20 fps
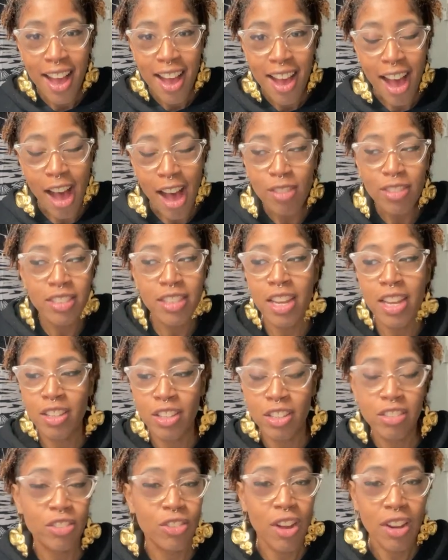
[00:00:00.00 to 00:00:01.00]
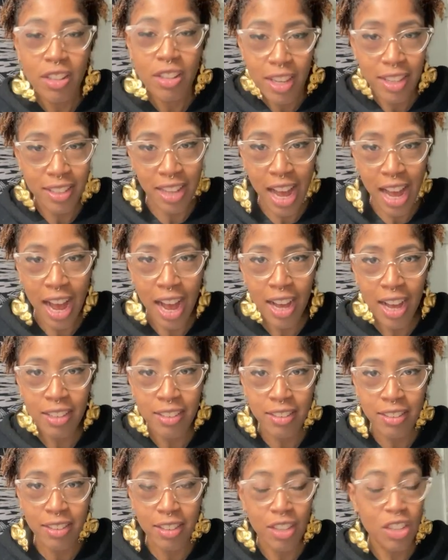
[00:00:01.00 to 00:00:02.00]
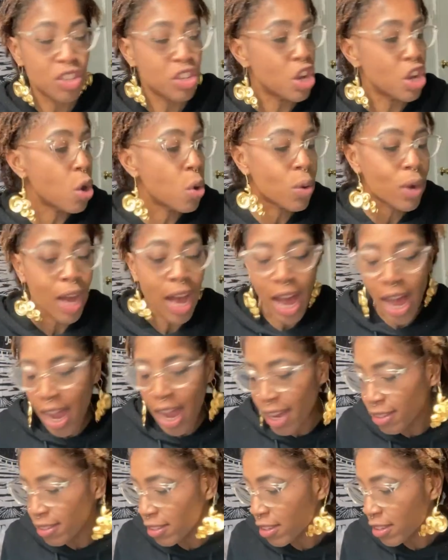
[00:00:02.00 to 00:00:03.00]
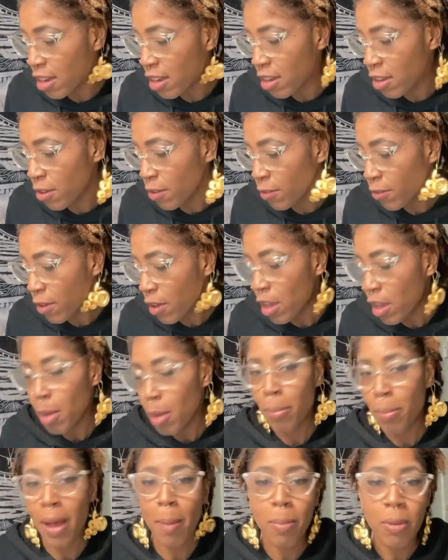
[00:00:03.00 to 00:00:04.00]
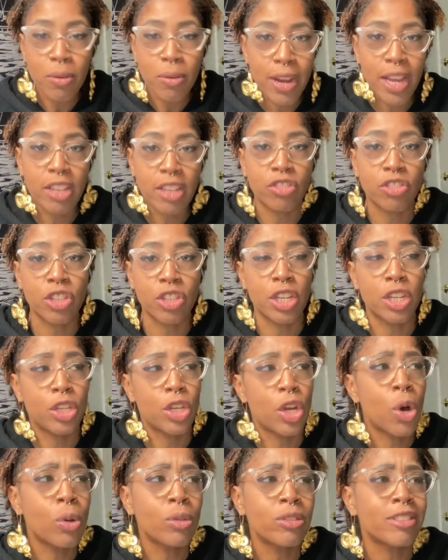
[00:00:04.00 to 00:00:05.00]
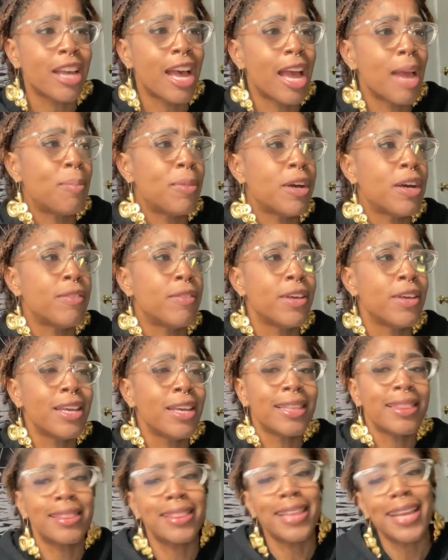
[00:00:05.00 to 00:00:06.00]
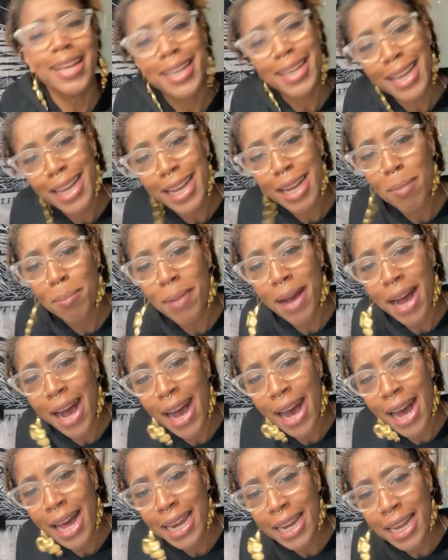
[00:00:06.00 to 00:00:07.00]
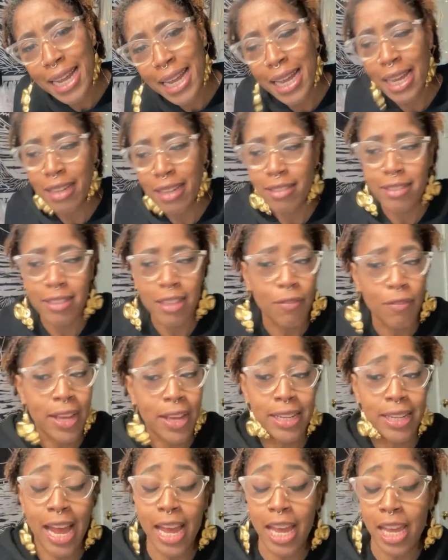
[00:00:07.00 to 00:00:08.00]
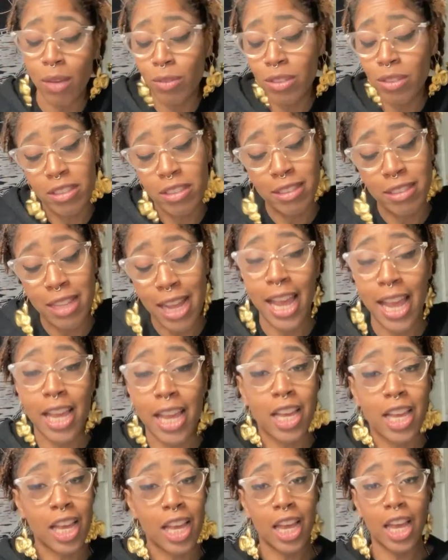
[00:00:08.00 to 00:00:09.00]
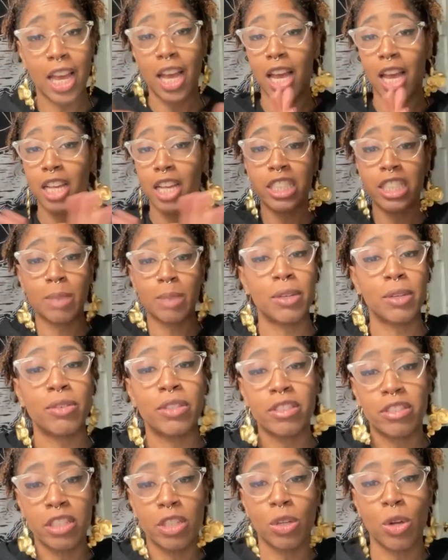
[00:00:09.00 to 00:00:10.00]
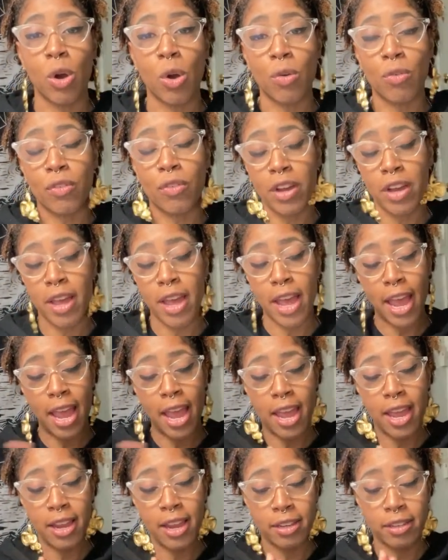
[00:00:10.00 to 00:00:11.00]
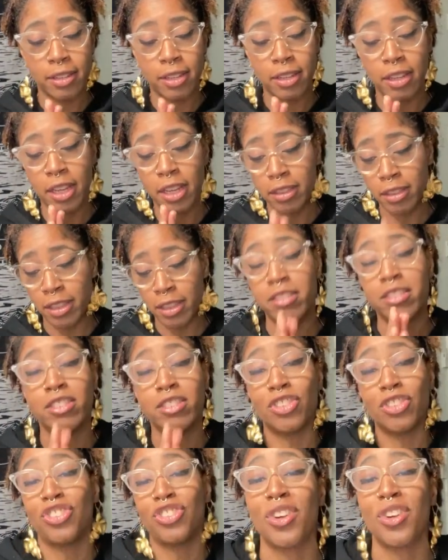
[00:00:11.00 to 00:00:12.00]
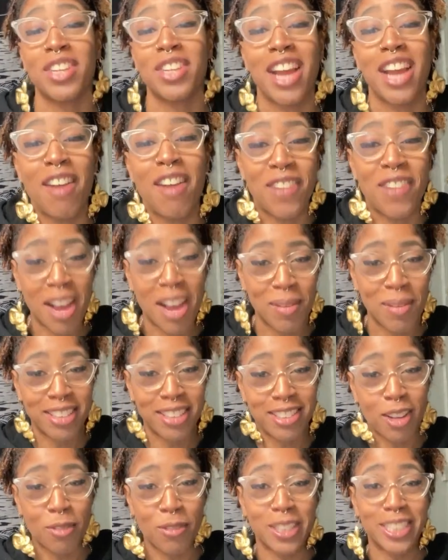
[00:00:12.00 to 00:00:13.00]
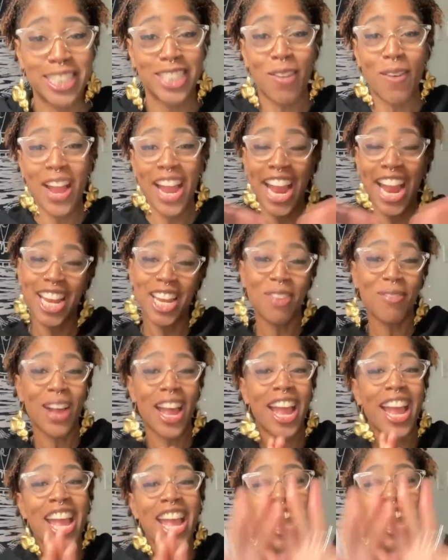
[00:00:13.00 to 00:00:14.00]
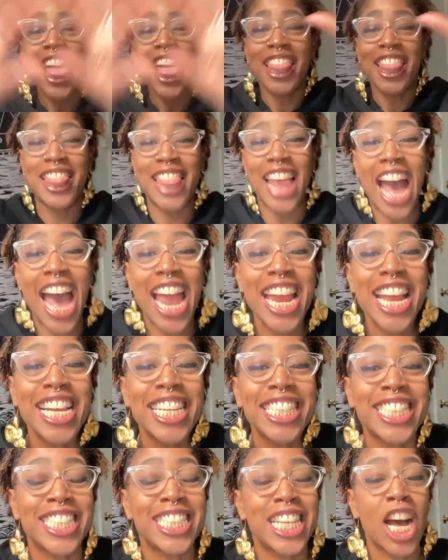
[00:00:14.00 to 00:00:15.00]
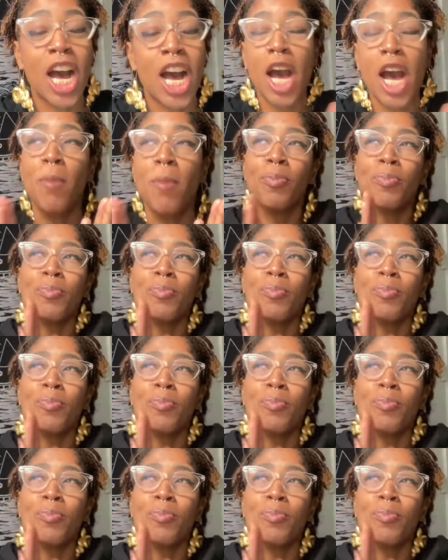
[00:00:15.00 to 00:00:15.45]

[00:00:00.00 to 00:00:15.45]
I was like, you're starting your locks. No kind of preparation, no type of thinking about it and stuff like that. It was just like spirit took over, and this is the journey I find myself in. So anyway, that is the